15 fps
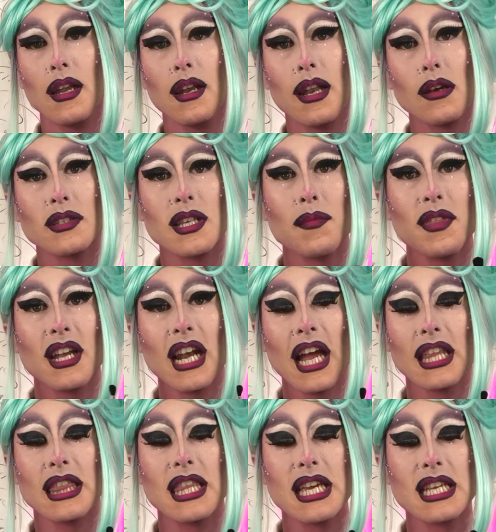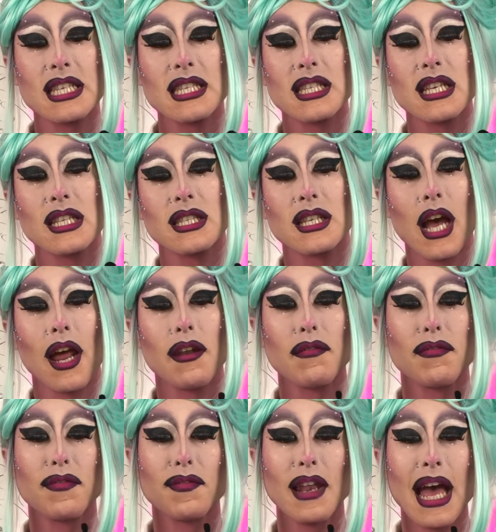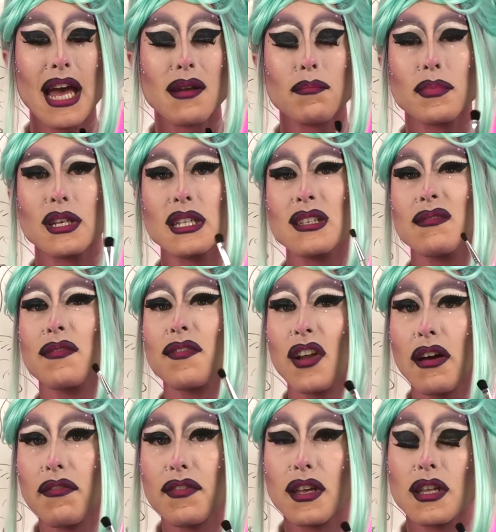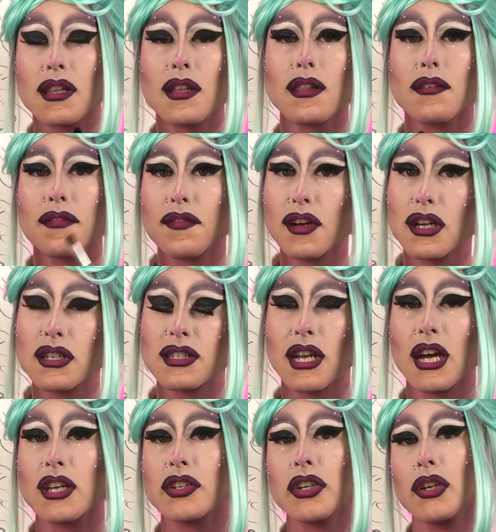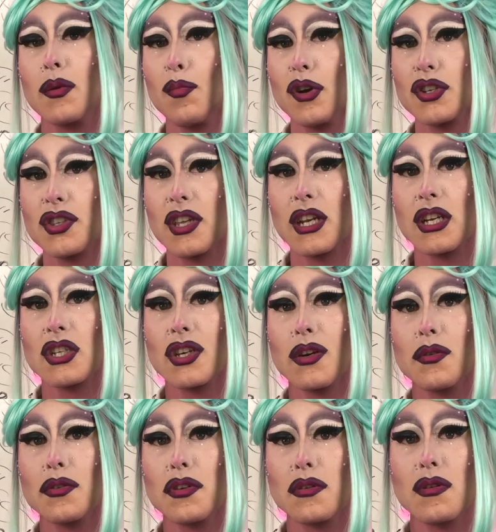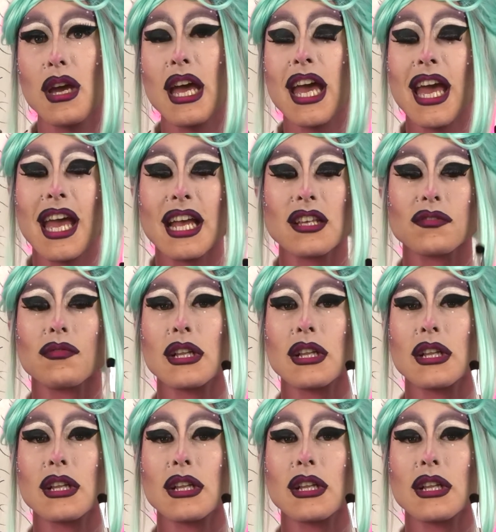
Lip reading: Now something like this that's kind of flat but fluffier than the first eyeshadow brush that I showed you is really